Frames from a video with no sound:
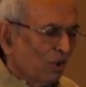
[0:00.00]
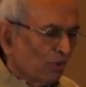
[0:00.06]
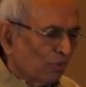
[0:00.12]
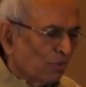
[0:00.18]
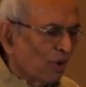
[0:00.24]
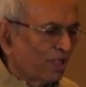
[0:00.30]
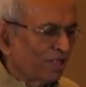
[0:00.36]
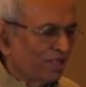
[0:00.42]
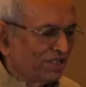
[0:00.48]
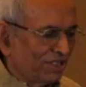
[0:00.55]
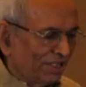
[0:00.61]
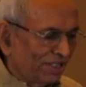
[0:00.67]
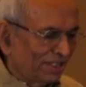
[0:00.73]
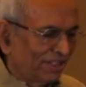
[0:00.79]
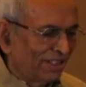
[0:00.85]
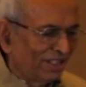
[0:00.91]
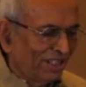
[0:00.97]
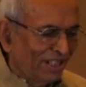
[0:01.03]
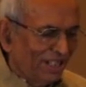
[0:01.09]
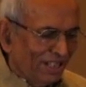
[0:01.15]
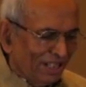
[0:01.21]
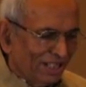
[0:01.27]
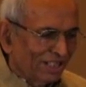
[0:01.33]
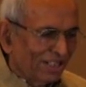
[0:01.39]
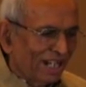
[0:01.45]
what is it
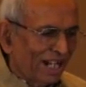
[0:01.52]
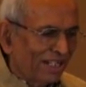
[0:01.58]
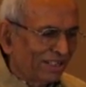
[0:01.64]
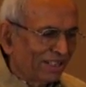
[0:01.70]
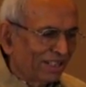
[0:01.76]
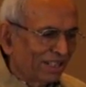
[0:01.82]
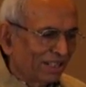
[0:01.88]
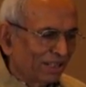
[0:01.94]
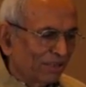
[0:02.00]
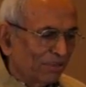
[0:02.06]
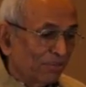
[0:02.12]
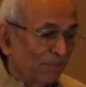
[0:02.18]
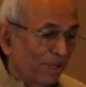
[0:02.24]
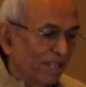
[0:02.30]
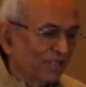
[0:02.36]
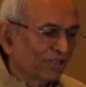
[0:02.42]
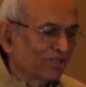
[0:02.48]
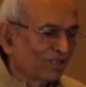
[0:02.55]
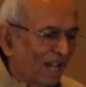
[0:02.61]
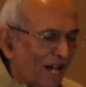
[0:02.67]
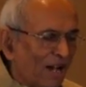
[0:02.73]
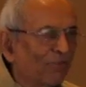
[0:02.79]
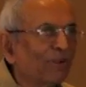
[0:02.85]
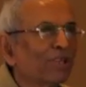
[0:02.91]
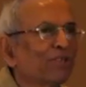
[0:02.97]
that makes
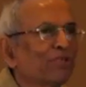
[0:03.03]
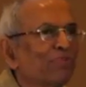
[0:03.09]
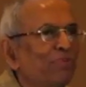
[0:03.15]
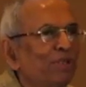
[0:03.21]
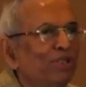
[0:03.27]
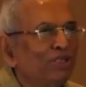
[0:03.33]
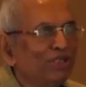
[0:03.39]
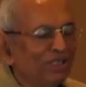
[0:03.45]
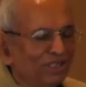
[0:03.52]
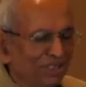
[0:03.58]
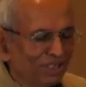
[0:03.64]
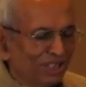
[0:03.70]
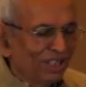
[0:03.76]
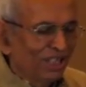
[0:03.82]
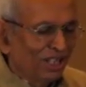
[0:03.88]
our species